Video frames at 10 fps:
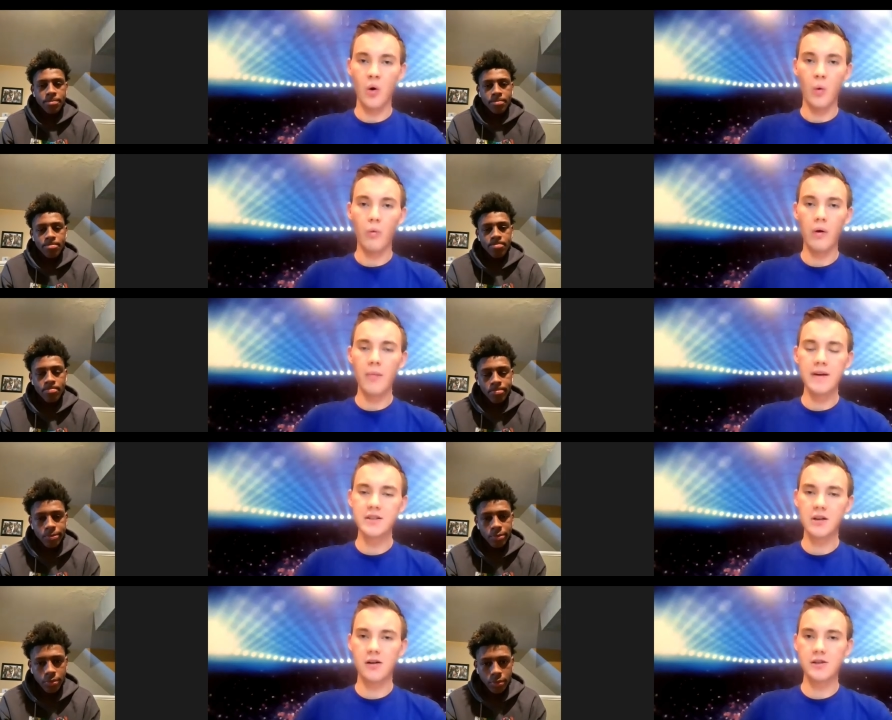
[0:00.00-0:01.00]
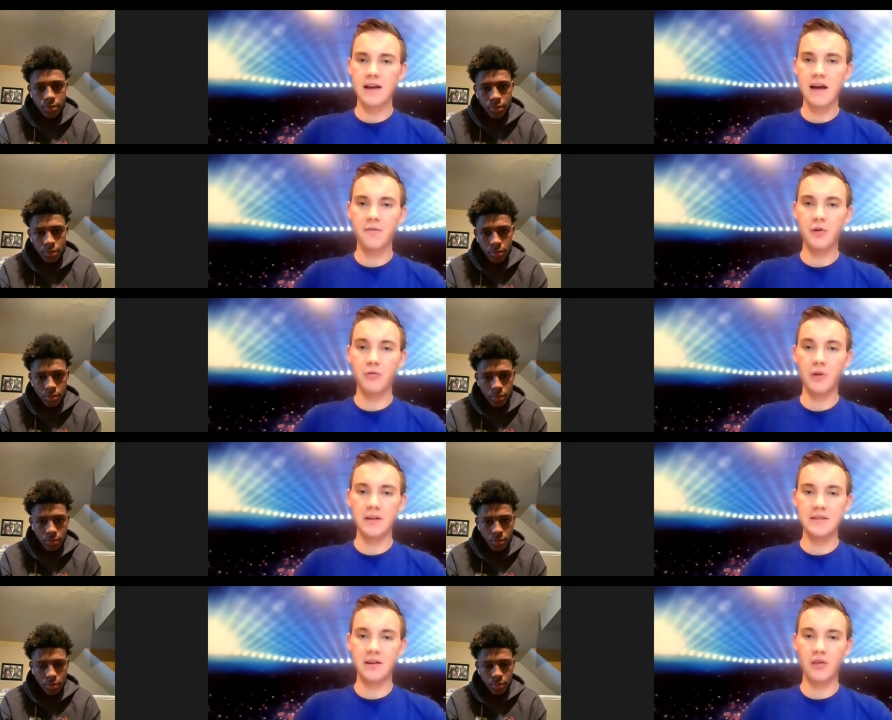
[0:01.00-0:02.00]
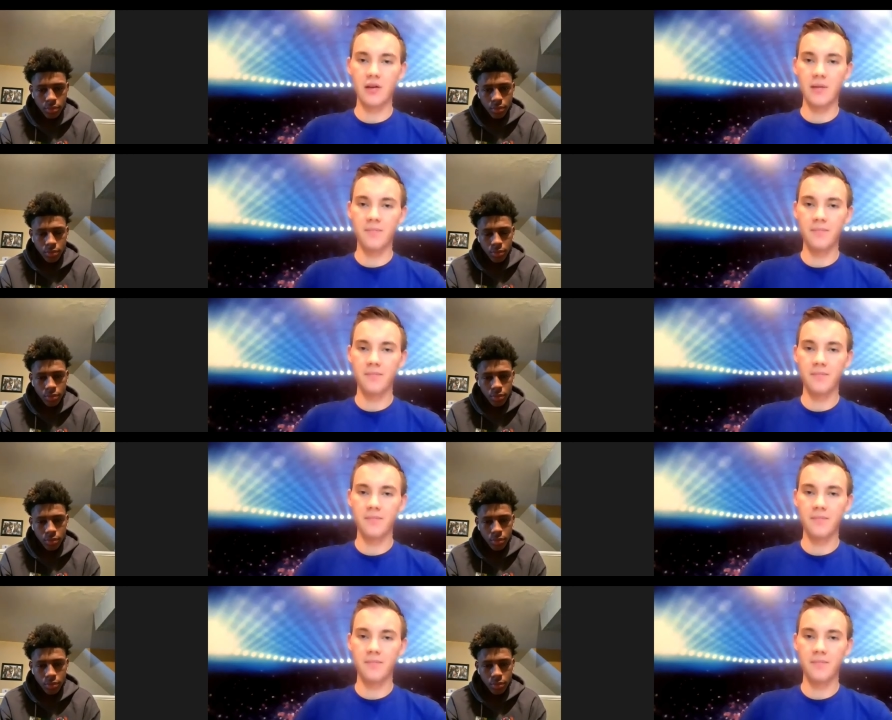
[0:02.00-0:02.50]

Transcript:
Speaker 1: what must a college have for you to really consider them?